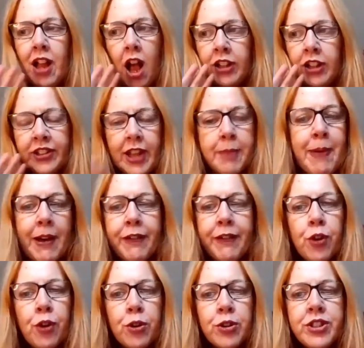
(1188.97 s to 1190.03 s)
honestly about
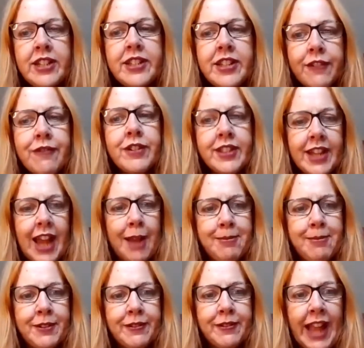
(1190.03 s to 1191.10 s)
14 different
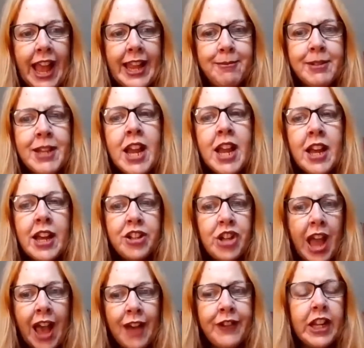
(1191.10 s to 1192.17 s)
types of games.
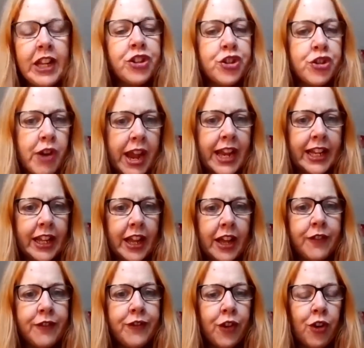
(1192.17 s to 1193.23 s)
Having a trailer
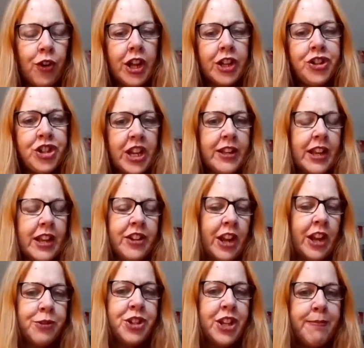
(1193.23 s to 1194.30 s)
for a
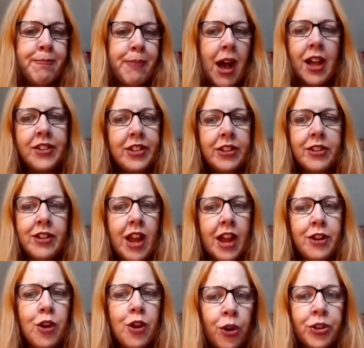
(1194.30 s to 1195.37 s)
gin bars and
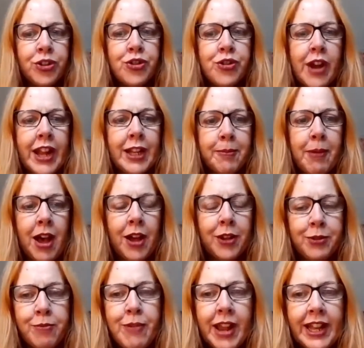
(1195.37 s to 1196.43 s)
horse trailer
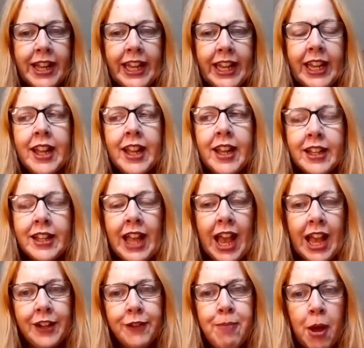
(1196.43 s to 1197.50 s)
bars were really
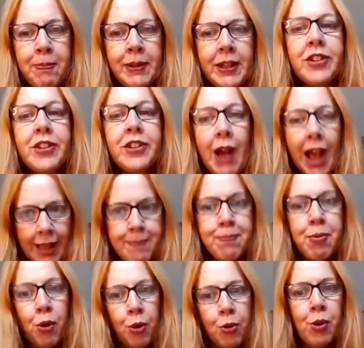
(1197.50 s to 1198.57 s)
kind of popular, so I
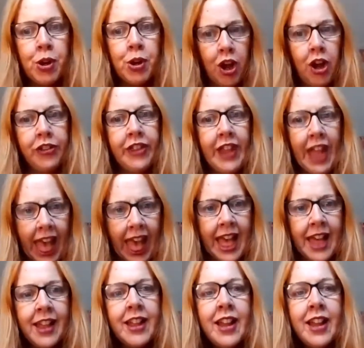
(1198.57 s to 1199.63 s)
put one on there.